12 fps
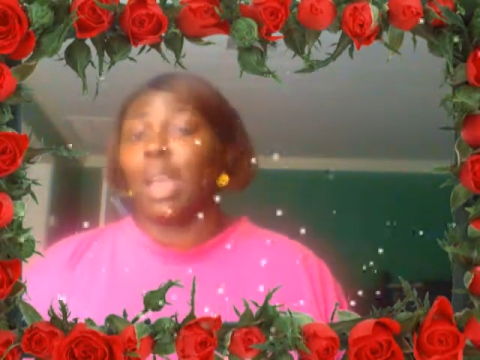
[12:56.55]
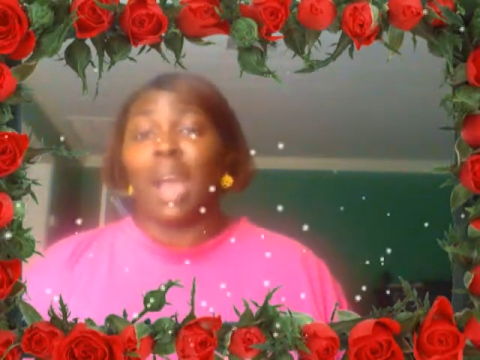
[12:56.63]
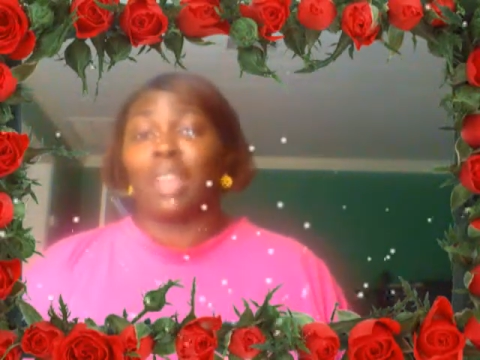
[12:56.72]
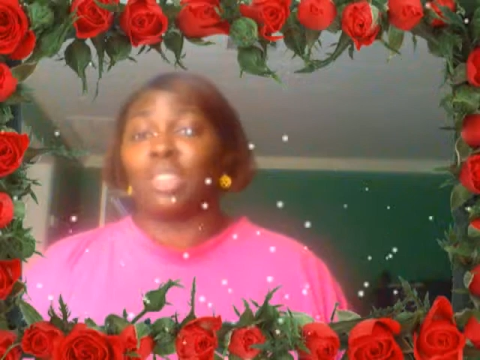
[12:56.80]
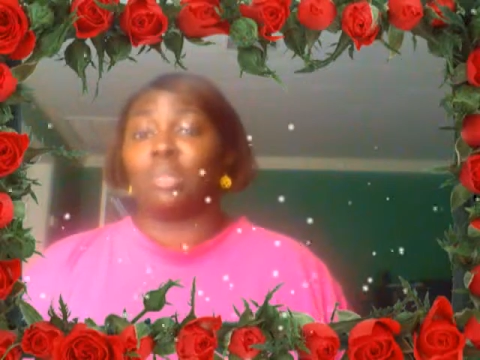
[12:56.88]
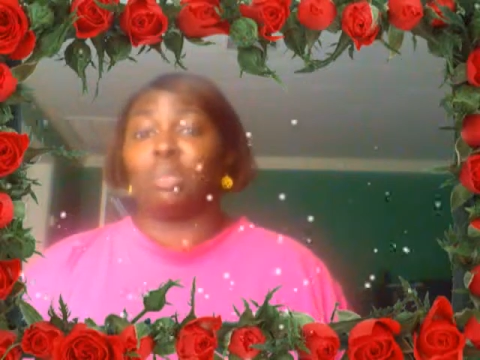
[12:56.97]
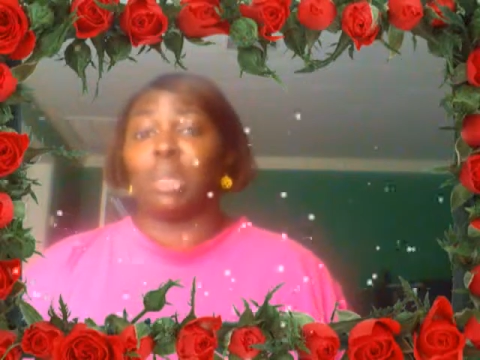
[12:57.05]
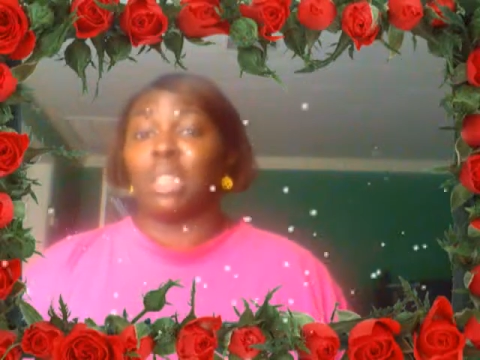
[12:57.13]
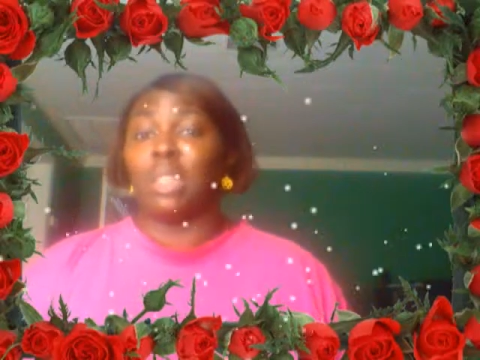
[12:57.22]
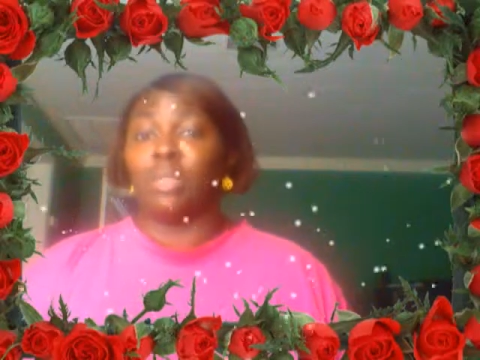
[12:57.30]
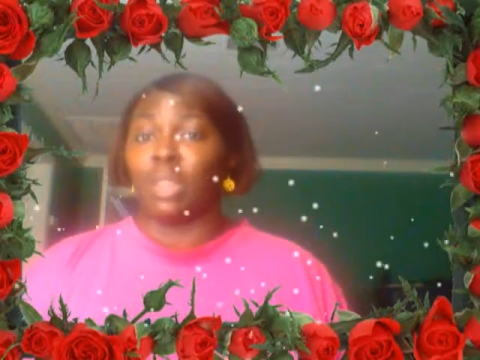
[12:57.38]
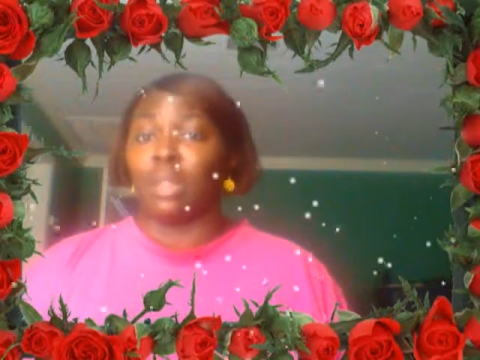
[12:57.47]
I just
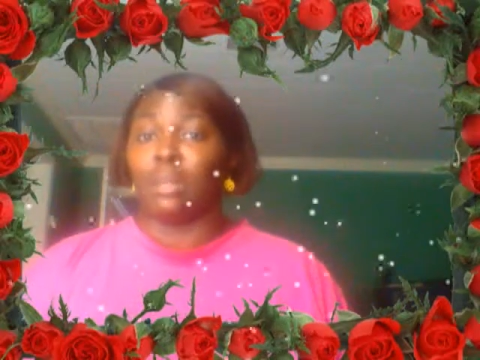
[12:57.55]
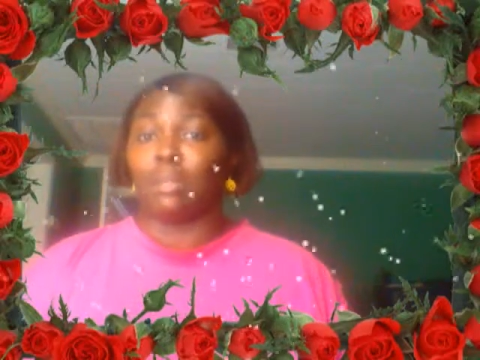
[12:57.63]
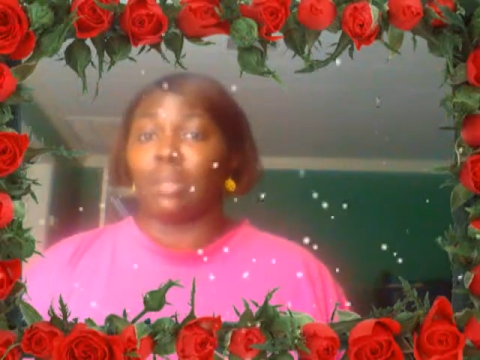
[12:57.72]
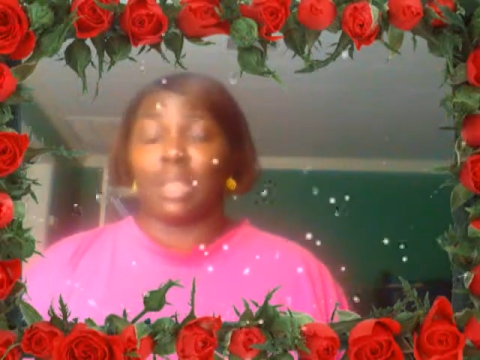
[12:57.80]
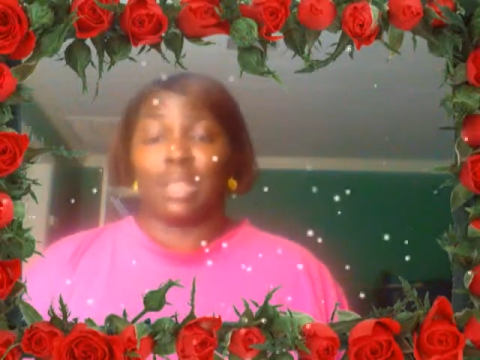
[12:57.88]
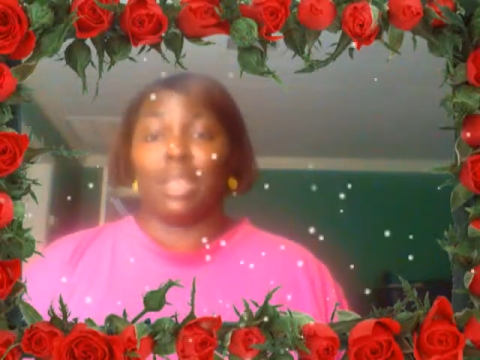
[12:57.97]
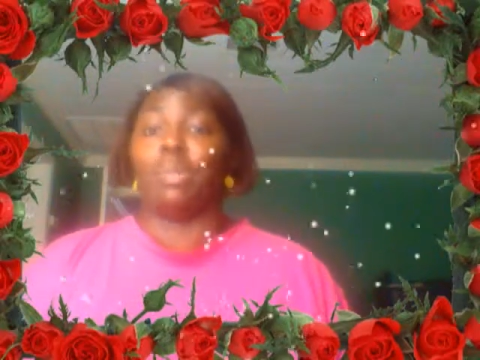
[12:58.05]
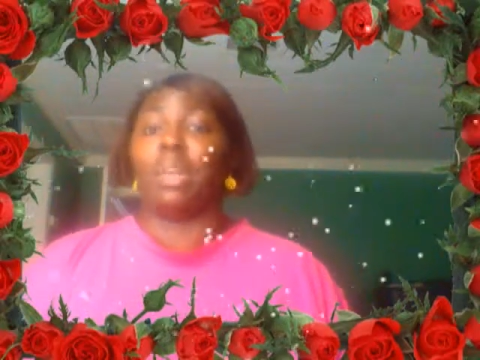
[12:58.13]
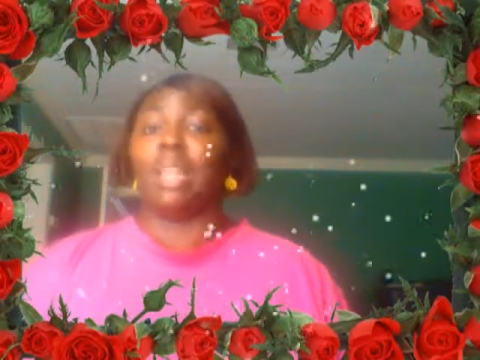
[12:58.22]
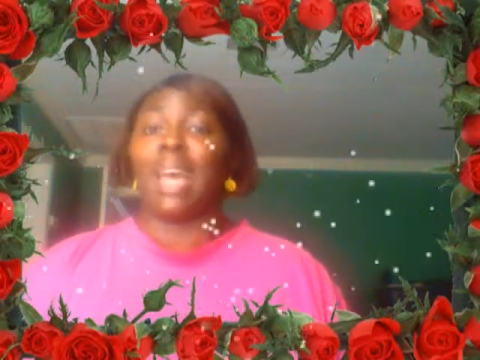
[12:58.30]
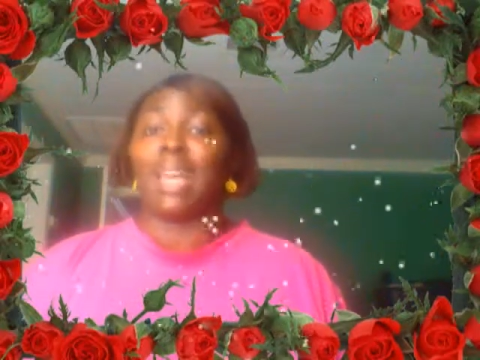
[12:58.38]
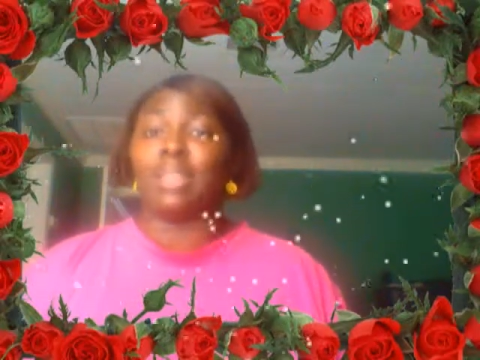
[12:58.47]
believe it because he
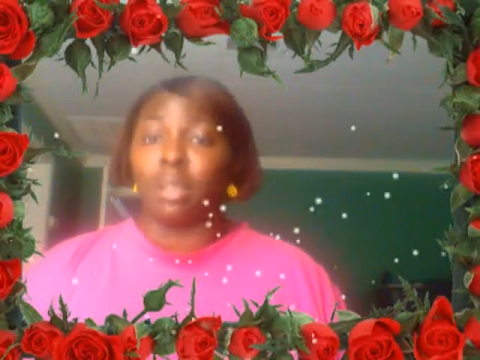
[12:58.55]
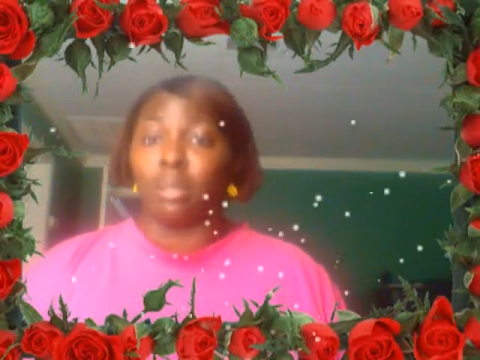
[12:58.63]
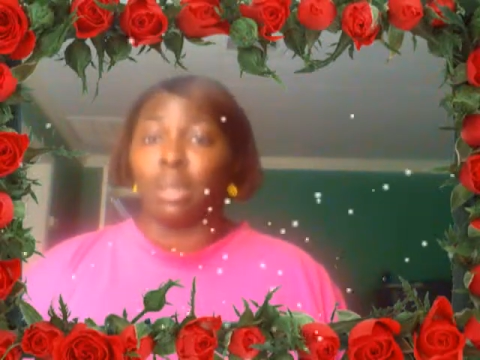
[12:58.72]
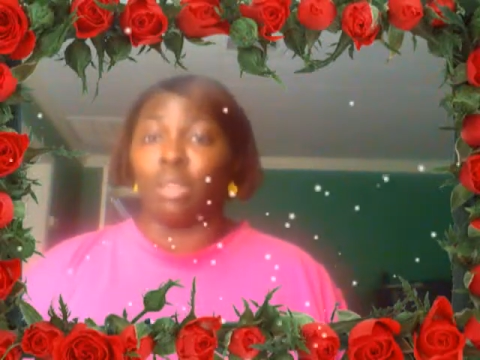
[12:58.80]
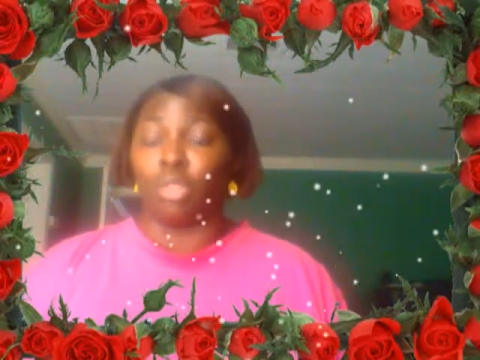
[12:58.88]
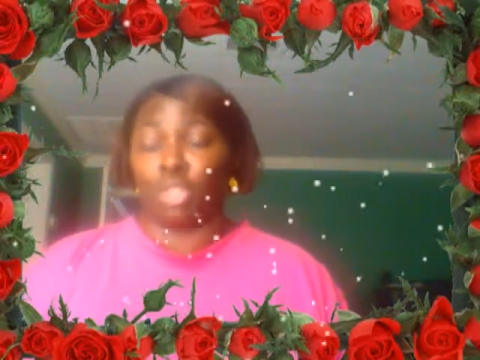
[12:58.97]
wouldn't lie to me